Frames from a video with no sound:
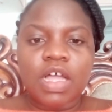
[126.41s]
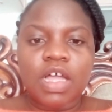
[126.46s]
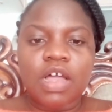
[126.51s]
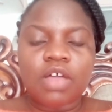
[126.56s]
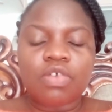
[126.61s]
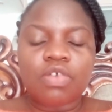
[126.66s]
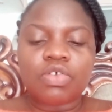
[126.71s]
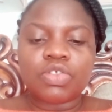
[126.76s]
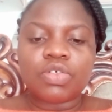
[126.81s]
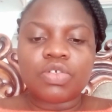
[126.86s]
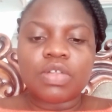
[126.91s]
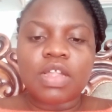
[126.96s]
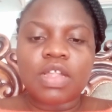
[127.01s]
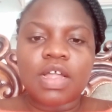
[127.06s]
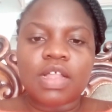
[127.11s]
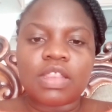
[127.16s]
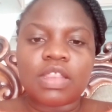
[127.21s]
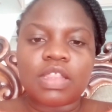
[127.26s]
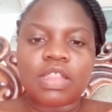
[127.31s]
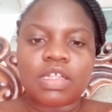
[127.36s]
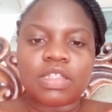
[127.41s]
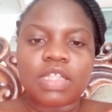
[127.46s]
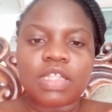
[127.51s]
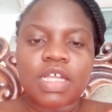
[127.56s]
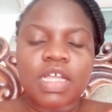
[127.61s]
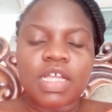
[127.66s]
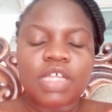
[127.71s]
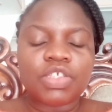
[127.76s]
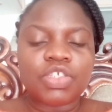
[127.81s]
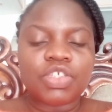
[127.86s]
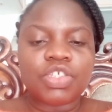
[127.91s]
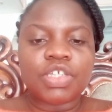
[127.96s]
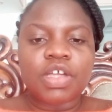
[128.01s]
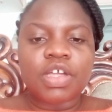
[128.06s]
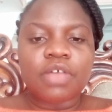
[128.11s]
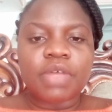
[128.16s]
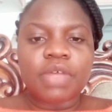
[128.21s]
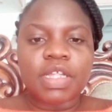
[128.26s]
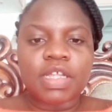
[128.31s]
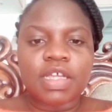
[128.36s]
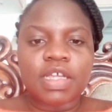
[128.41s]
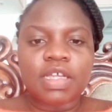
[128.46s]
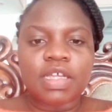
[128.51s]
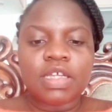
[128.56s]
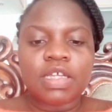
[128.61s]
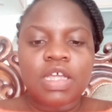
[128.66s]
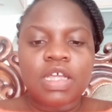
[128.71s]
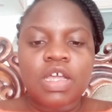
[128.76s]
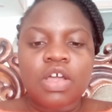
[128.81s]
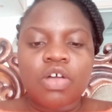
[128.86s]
I got to learn that the sgRNA